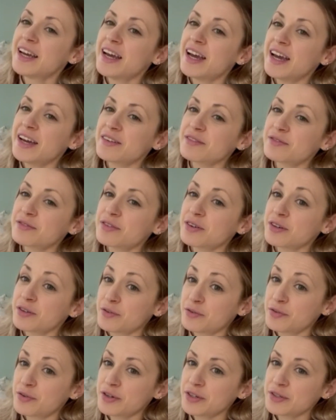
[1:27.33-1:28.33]
and for the
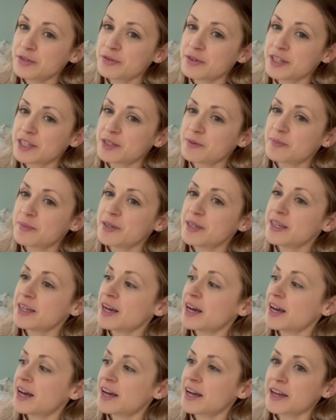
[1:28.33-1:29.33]
first
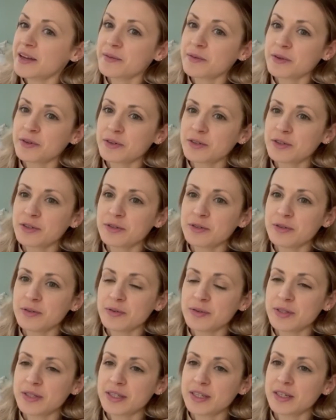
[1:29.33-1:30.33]
recipe I'm going to
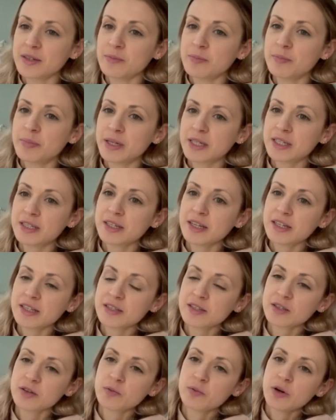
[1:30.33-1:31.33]
use a butternut
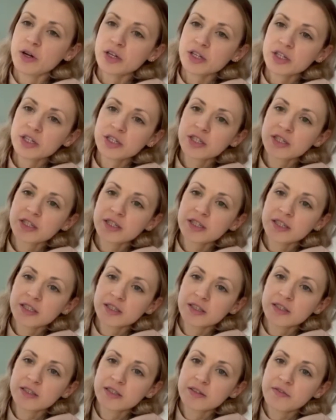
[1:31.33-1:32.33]
squash.
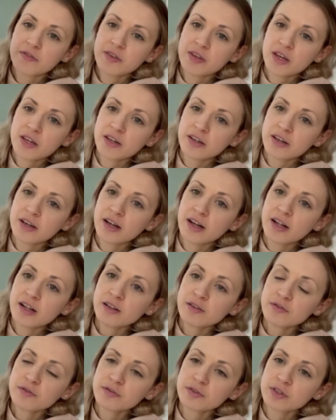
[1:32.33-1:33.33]
This is the other
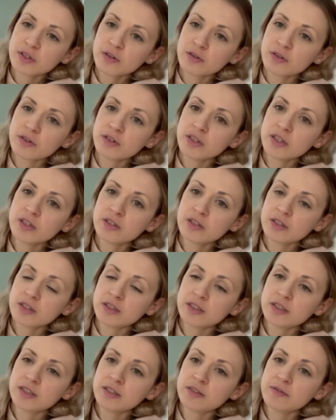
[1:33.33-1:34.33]
half, so you need
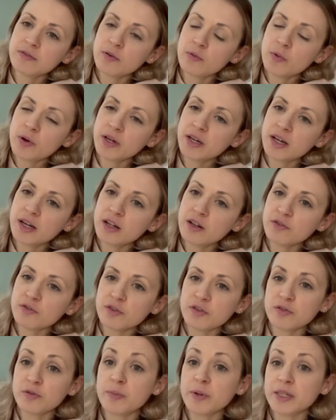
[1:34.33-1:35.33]
1/2
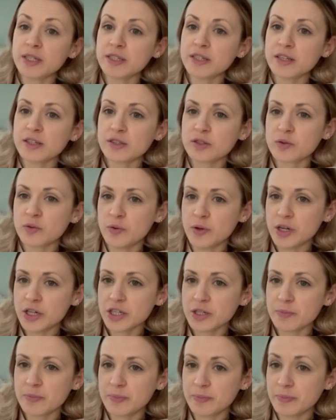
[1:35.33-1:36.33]
of a butternut
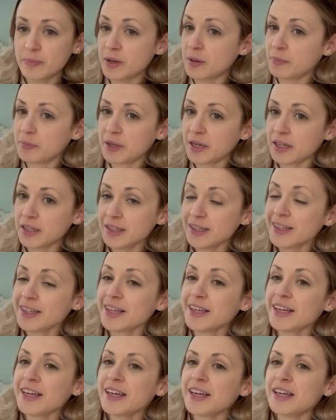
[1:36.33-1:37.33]
squash,
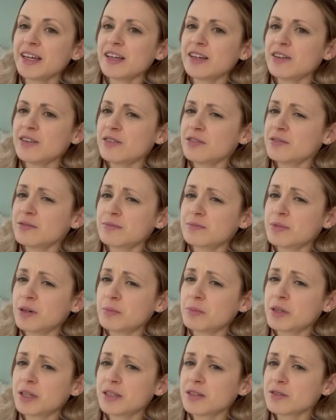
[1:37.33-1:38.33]

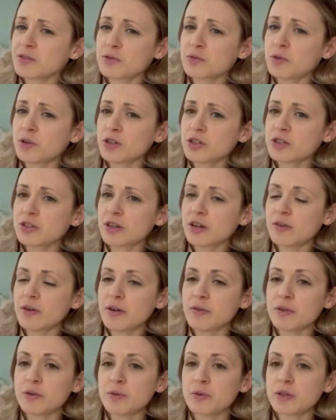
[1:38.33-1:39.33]
pumpkin squash,
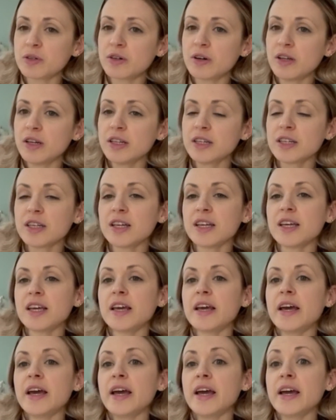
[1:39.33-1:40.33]
however you want to call it.
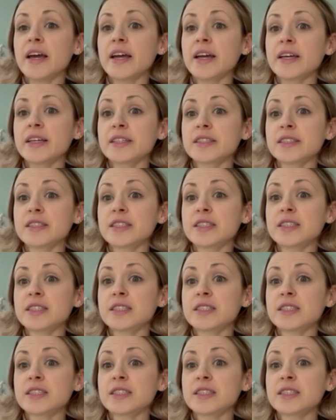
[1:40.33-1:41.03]
And